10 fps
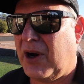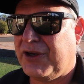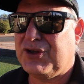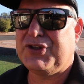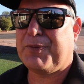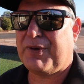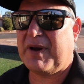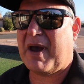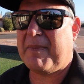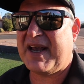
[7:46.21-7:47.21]
I use
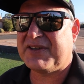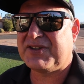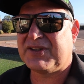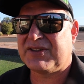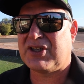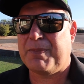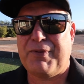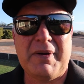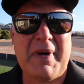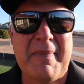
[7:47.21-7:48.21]
Primo Maxx. So
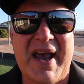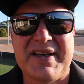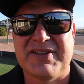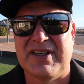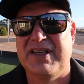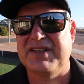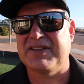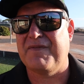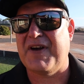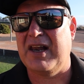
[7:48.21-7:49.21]
Primo Maxx is
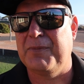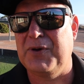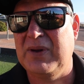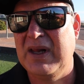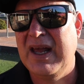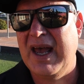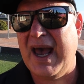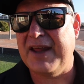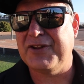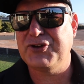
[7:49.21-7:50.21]
available
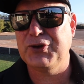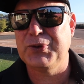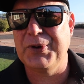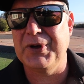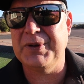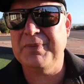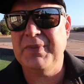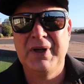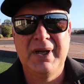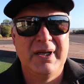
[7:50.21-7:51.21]
at the Toolroom
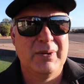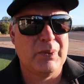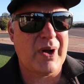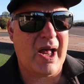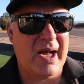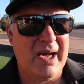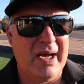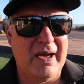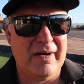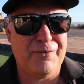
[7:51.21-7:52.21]

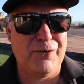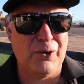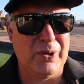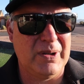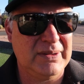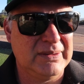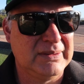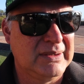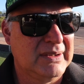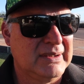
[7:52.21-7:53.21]
for,
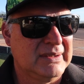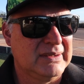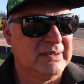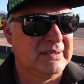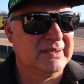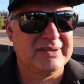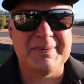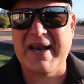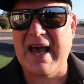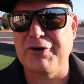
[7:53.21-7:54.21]
it's
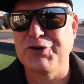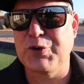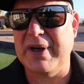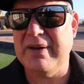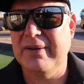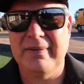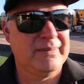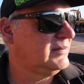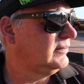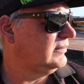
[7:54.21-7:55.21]
about 120,
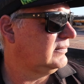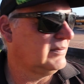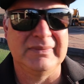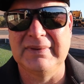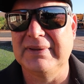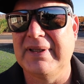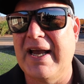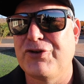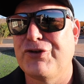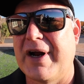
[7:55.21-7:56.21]

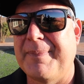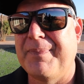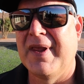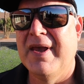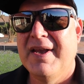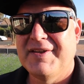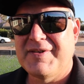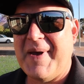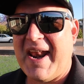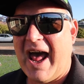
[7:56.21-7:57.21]
loud truck, it's
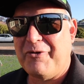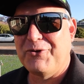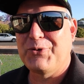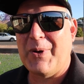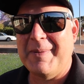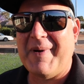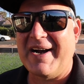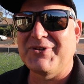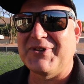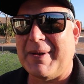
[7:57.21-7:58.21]
about 120
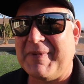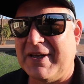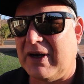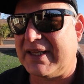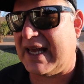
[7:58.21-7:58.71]
bucks or something like